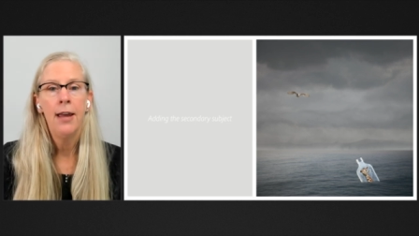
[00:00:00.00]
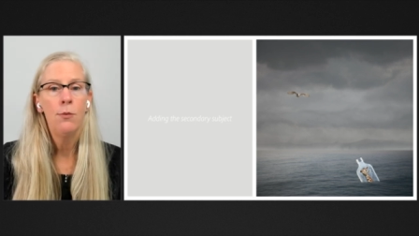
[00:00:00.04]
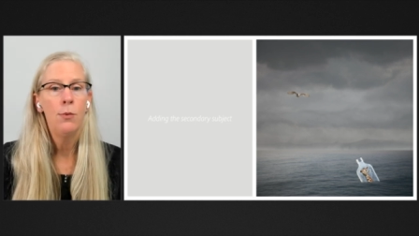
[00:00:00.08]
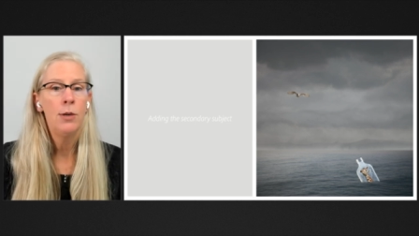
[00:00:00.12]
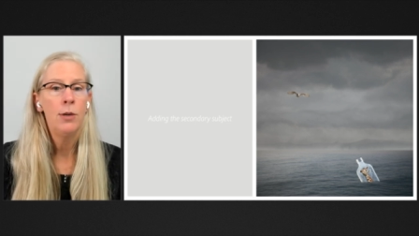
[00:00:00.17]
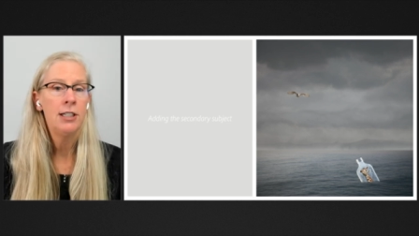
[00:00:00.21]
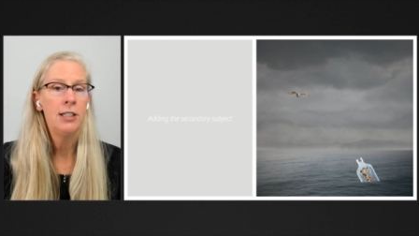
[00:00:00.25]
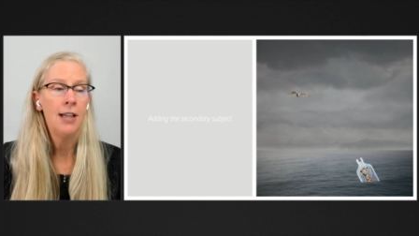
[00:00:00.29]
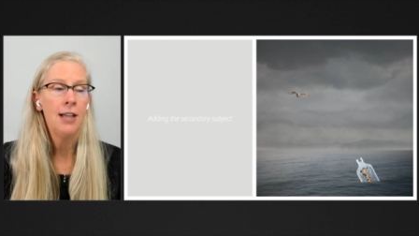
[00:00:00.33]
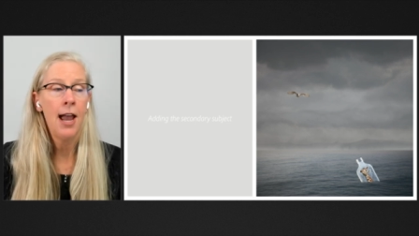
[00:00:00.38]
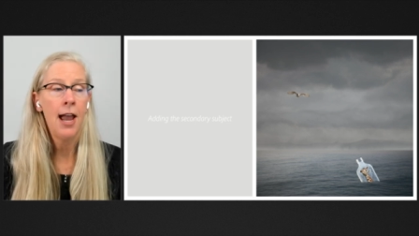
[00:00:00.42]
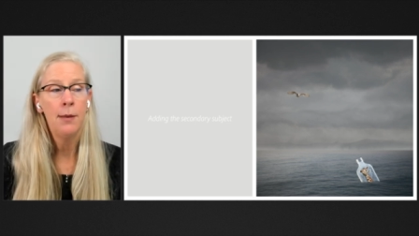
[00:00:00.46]

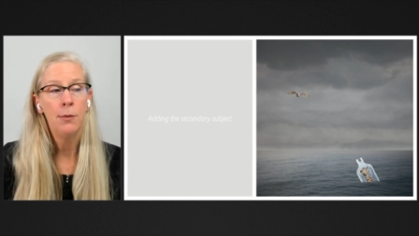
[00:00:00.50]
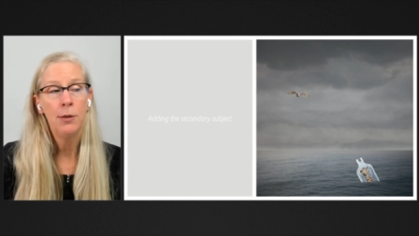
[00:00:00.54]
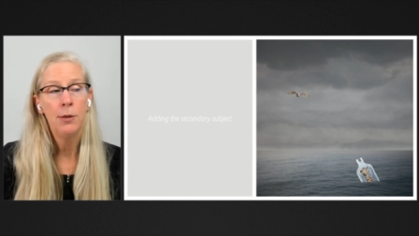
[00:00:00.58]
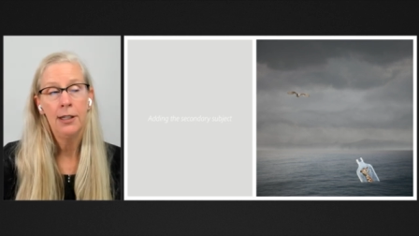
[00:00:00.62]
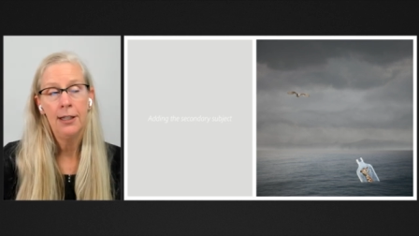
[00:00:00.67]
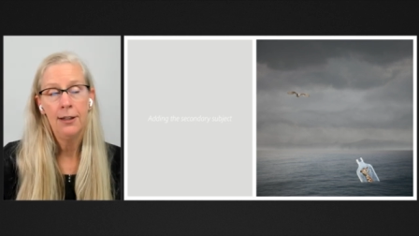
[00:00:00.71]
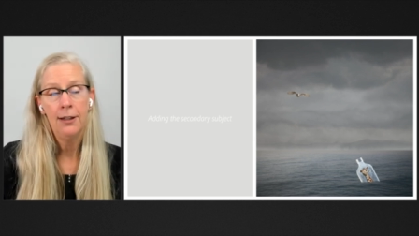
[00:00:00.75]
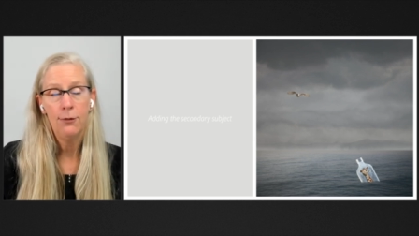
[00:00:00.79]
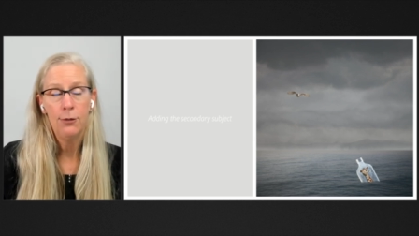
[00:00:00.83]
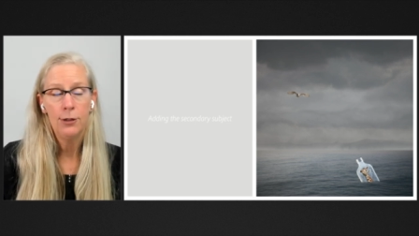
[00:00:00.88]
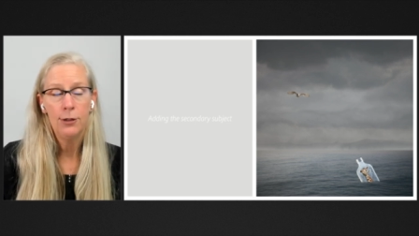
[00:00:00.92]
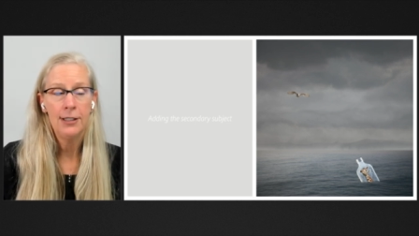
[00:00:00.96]
which I
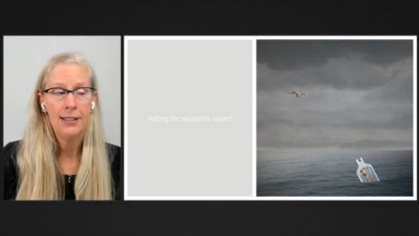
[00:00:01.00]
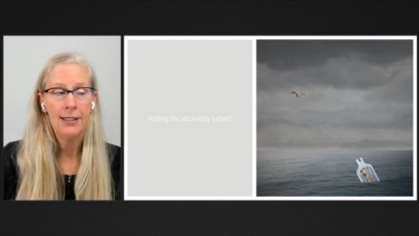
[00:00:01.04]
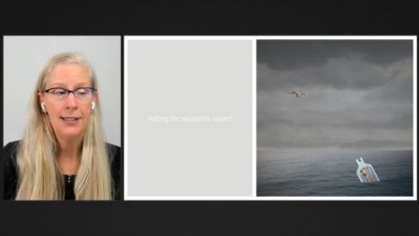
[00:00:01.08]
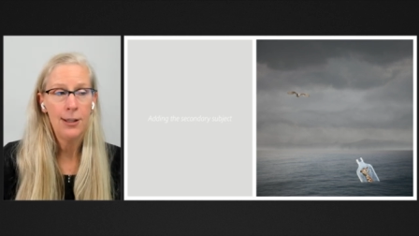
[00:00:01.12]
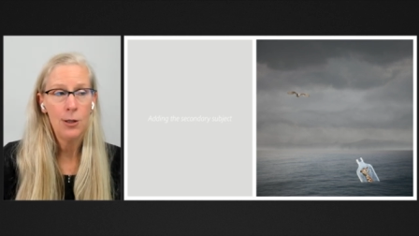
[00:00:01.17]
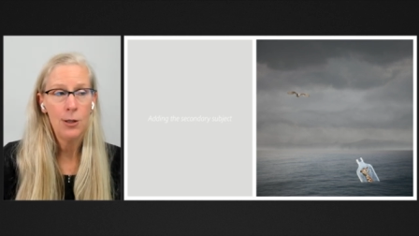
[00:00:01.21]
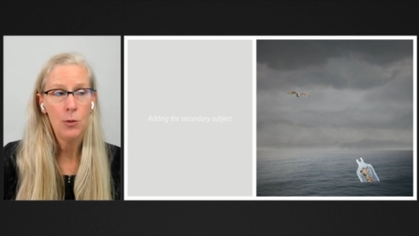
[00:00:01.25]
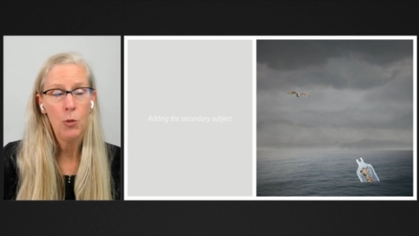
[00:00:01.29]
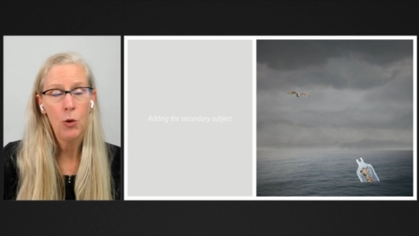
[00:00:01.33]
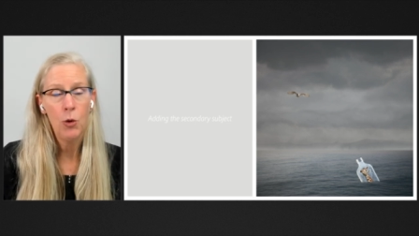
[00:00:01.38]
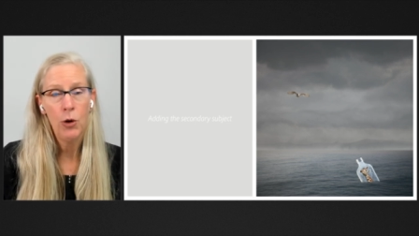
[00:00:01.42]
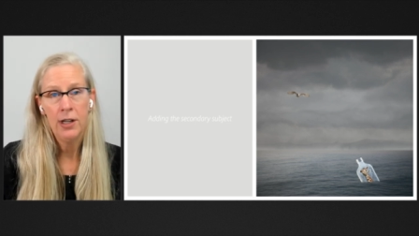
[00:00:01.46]
believe was
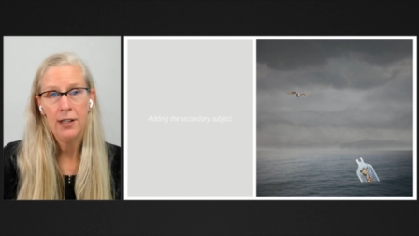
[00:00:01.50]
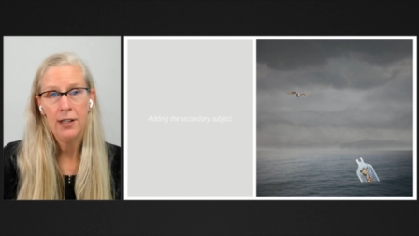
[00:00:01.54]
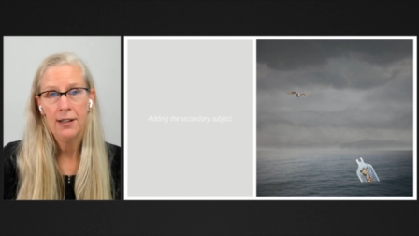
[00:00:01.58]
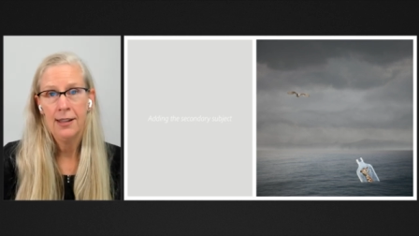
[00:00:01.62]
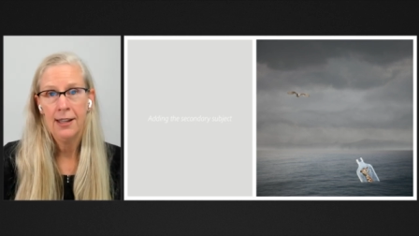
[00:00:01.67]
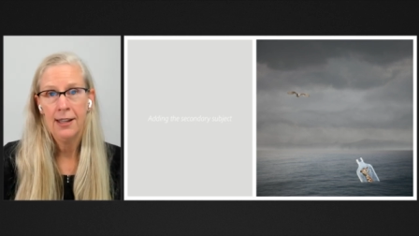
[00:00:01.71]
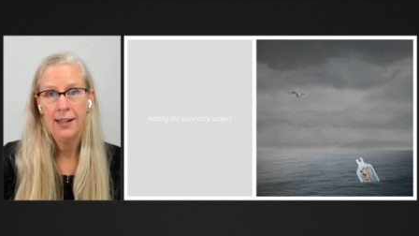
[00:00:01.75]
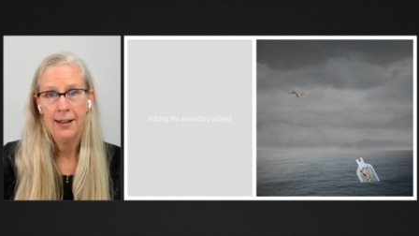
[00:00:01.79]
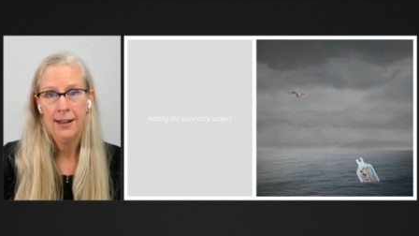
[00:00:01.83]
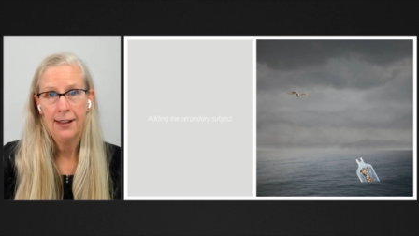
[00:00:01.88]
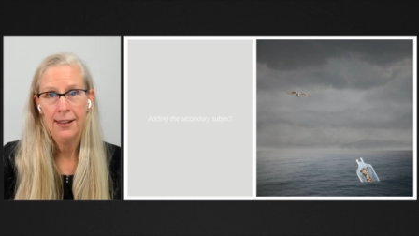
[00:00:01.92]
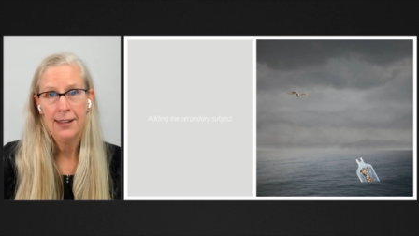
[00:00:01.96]
another
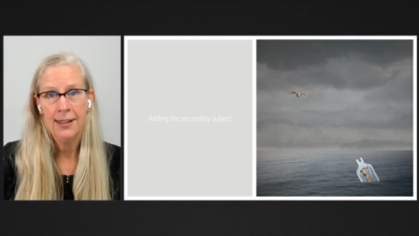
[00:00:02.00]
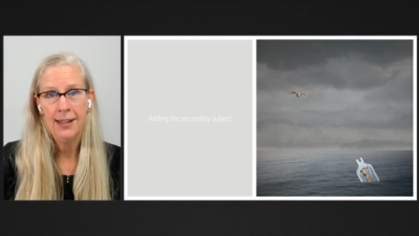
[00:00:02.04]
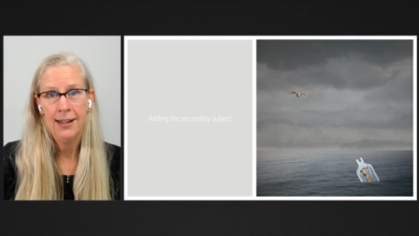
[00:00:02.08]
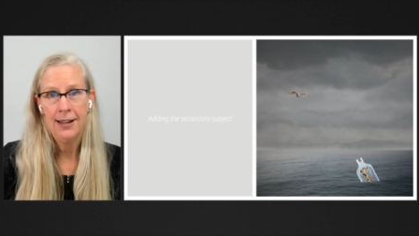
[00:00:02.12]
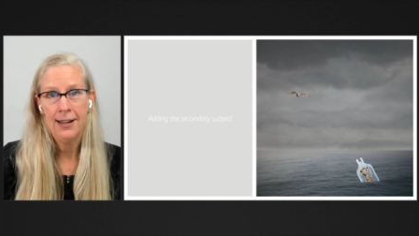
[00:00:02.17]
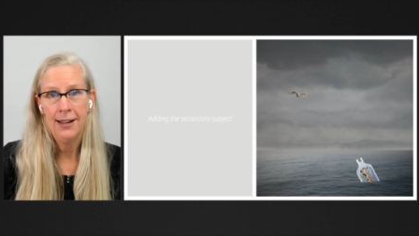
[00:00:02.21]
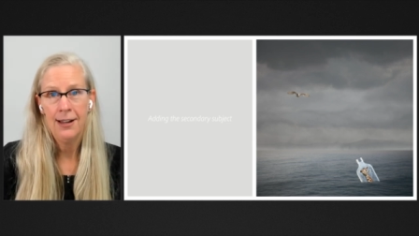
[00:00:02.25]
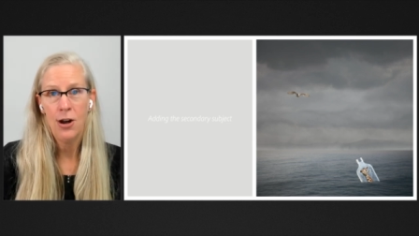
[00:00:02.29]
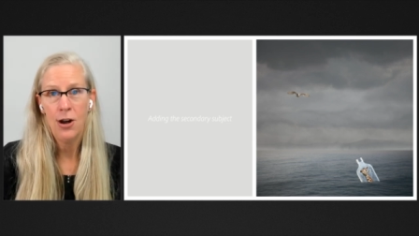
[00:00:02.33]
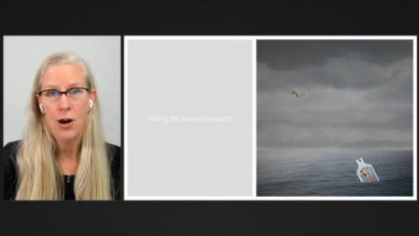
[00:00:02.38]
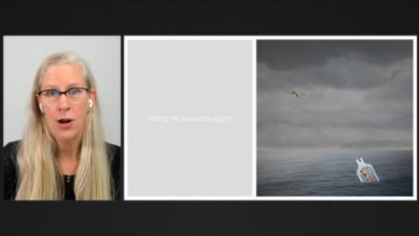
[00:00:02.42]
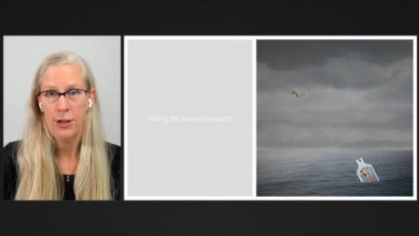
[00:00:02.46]
point that
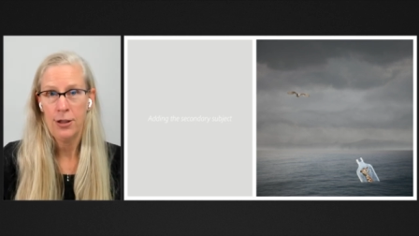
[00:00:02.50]
the